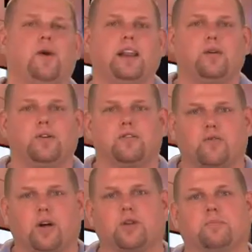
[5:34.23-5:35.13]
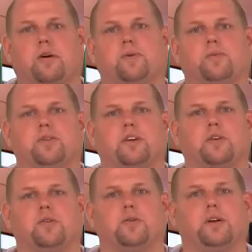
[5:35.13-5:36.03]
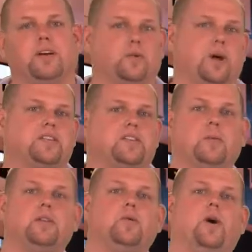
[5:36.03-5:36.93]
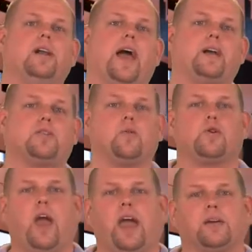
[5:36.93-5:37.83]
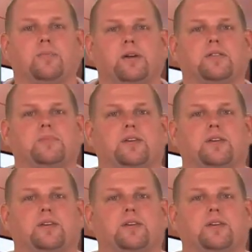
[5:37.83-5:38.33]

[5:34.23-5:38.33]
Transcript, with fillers: radio construction permit was issued. It went to W1XOJ in Boston,